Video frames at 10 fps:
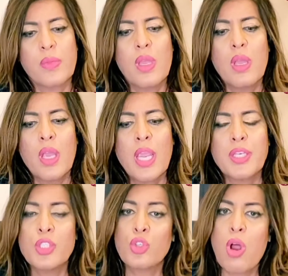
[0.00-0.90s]
It
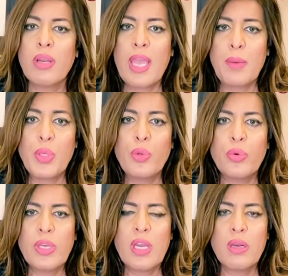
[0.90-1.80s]
is called
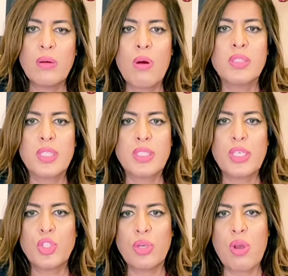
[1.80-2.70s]
amenorrhea or
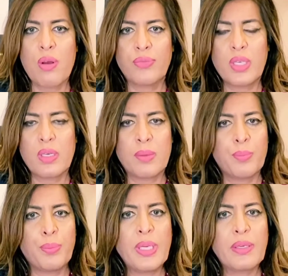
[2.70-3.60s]
cessation of the
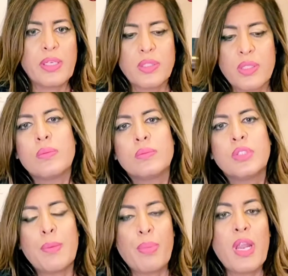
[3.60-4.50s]
periods. The
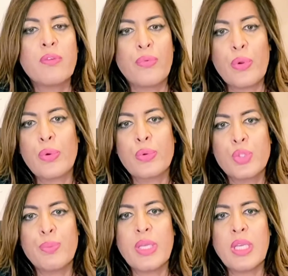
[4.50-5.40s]
blood flow could
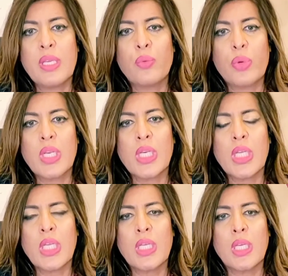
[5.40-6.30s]
be
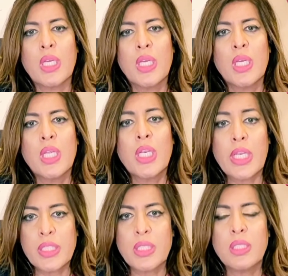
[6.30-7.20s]
really
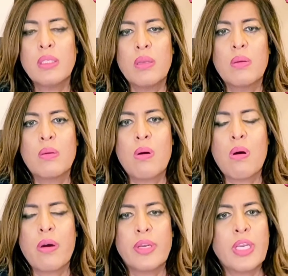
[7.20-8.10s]
little,
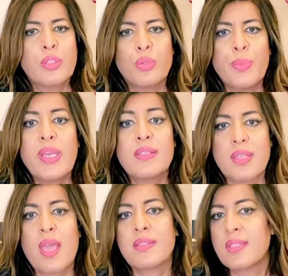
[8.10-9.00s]
or it could be
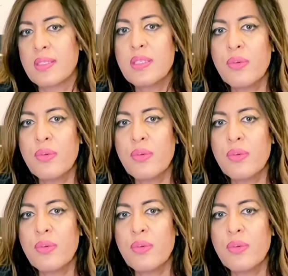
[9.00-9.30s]
excessive.